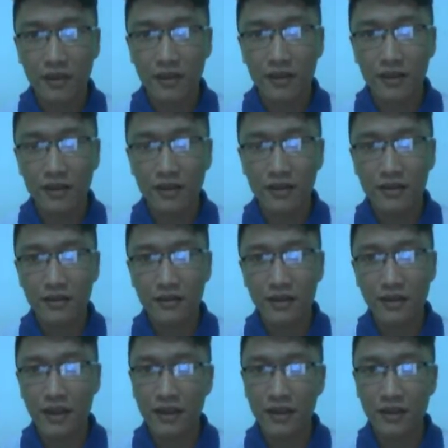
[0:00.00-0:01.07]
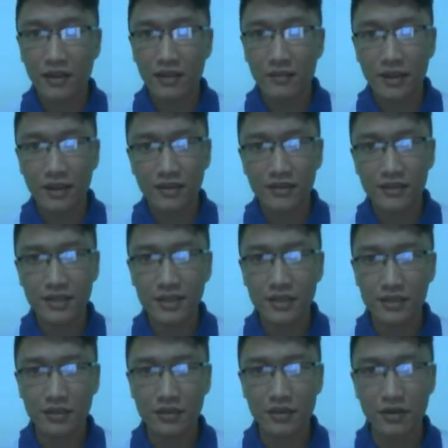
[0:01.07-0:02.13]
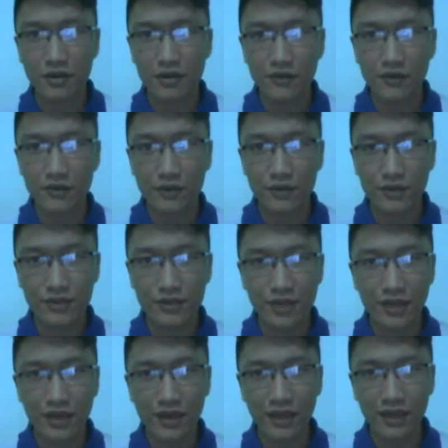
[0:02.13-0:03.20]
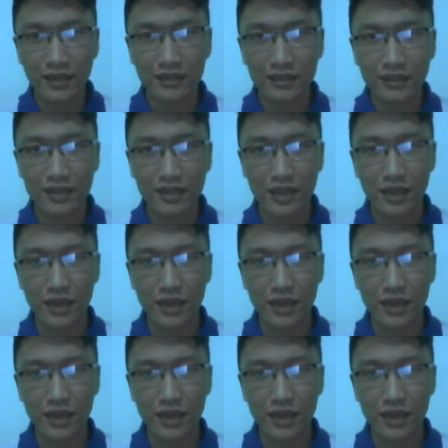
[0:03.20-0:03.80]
And then the man thanked her for staying late,